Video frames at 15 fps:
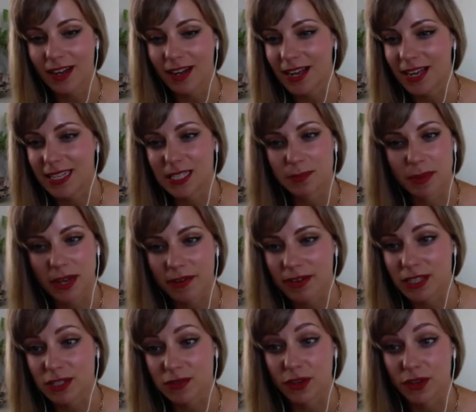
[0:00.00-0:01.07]

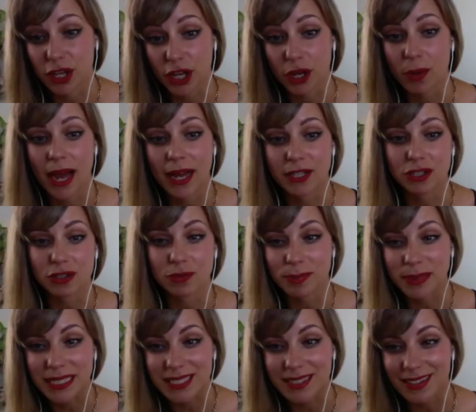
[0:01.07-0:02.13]
experience for you and your
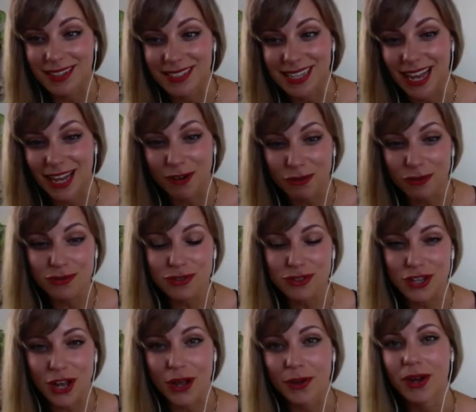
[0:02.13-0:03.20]
business. And
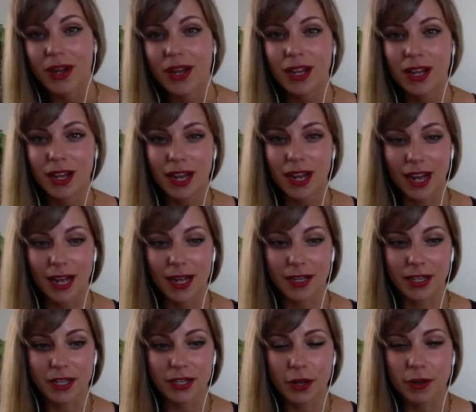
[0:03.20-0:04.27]
also,
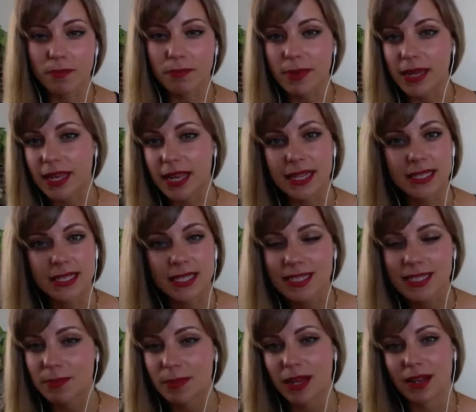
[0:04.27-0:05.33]
getting
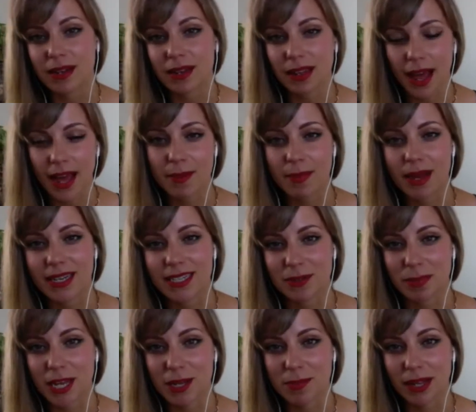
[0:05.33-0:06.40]
to meet like-minded
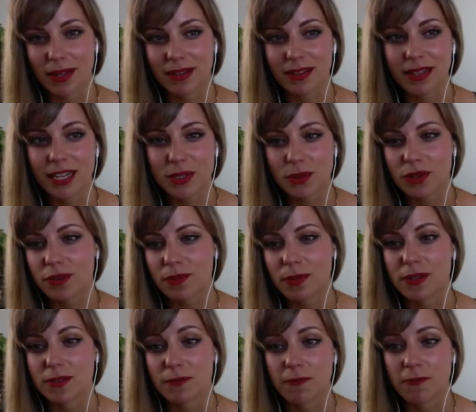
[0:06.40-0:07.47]
people. I think that's one of the
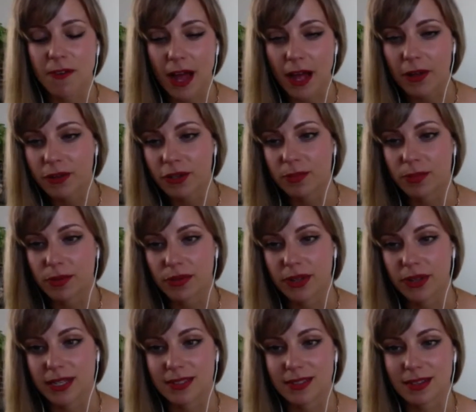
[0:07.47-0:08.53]
most valuable
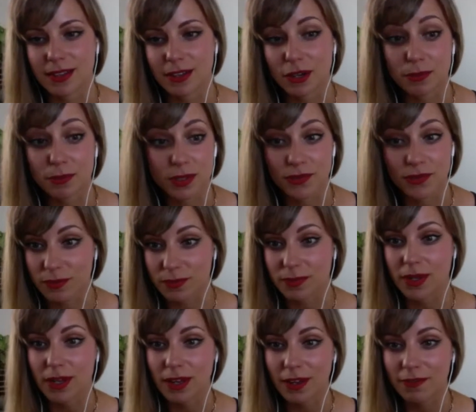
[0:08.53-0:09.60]
things that comes from
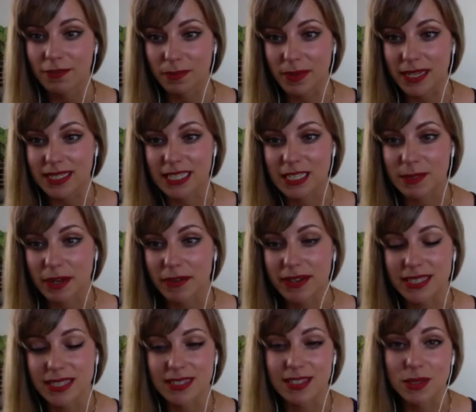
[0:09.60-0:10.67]
these
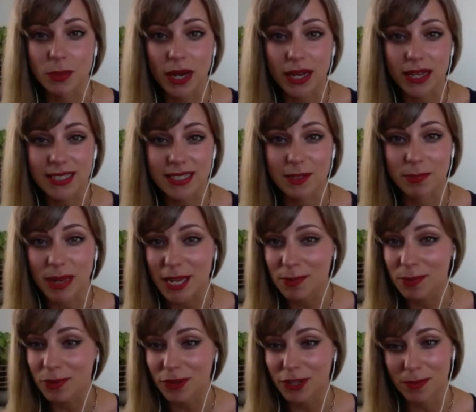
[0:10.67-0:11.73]
experiences, as well as the
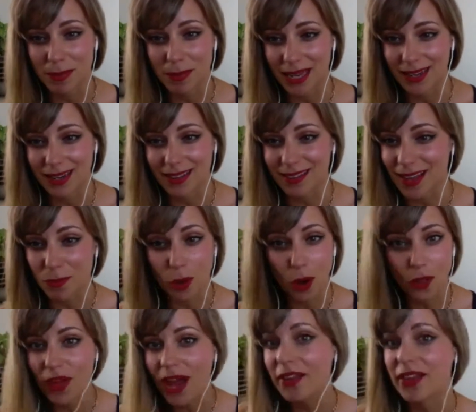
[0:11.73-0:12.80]
people that you meet, and then what
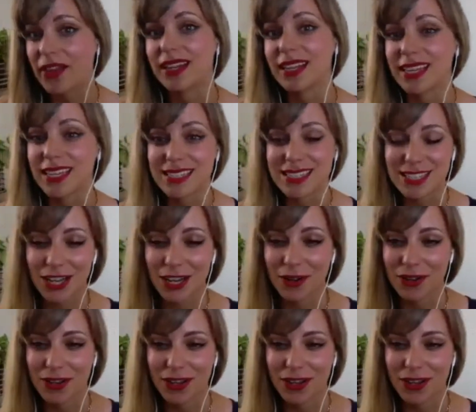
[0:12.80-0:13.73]
that then leads to.